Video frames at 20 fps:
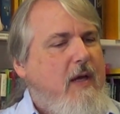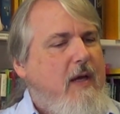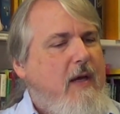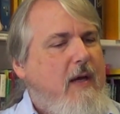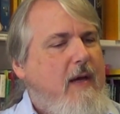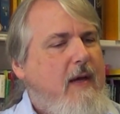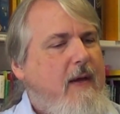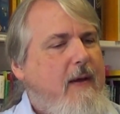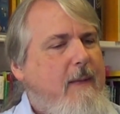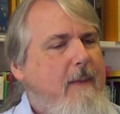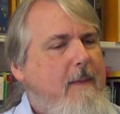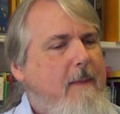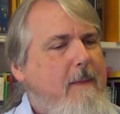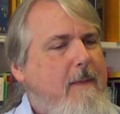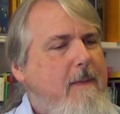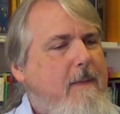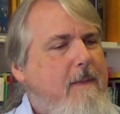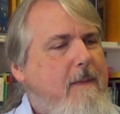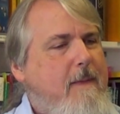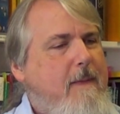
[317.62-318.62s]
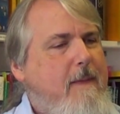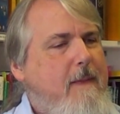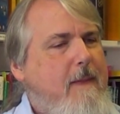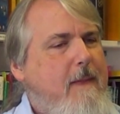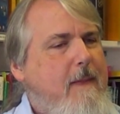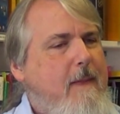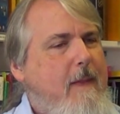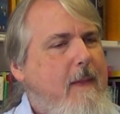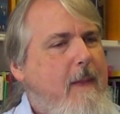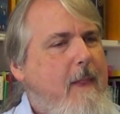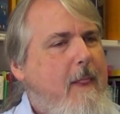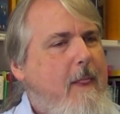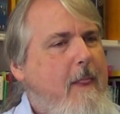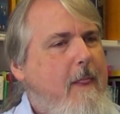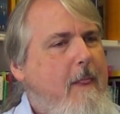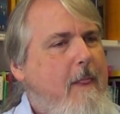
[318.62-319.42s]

(no one is talking)